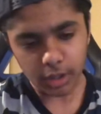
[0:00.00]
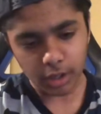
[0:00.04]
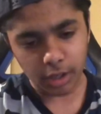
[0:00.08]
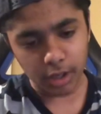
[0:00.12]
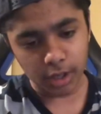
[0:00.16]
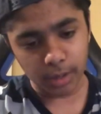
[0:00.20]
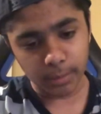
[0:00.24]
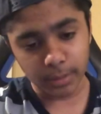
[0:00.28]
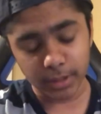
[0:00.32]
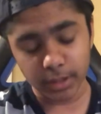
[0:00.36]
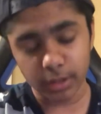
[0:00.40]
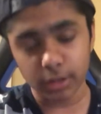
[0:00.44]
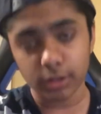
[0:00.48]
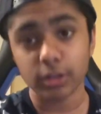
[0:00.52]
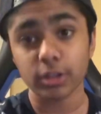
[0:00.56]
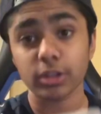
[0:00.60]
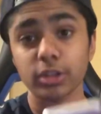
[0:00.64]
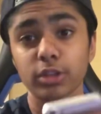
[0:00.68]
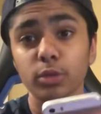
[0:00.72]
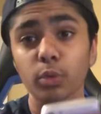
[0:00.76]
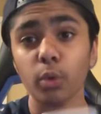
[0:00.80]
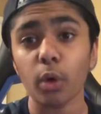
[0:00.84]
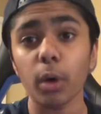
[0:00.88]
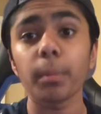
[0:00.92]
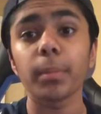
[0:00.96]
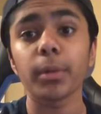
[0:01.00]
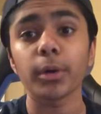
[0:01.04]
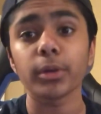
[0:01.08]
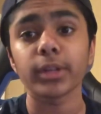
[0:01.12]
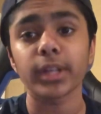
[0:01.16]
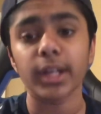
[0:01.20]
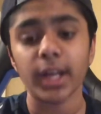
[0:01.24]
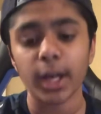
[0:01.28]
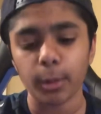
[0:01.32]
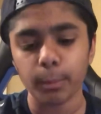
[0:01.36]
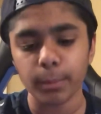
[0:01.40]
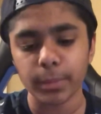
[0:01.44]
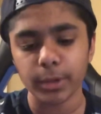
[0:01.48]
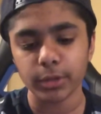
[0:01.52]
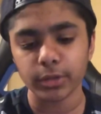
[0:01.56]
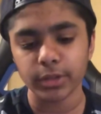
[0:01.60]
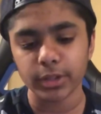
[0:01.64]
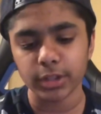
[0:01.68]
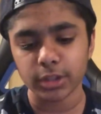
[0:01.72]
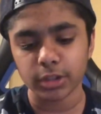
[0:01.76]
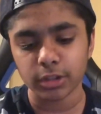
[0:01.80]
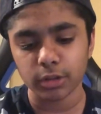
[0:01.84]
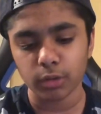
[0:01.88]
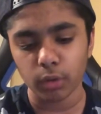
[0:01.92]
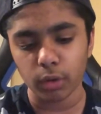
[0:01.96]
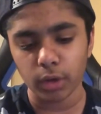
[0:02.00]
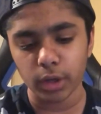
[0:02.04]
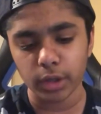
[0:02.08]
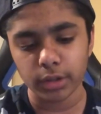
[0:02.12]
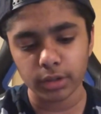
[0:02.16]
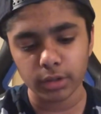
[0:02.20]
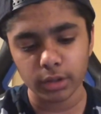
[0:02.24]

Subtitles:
we're gonna go to squad builder now and build this squad.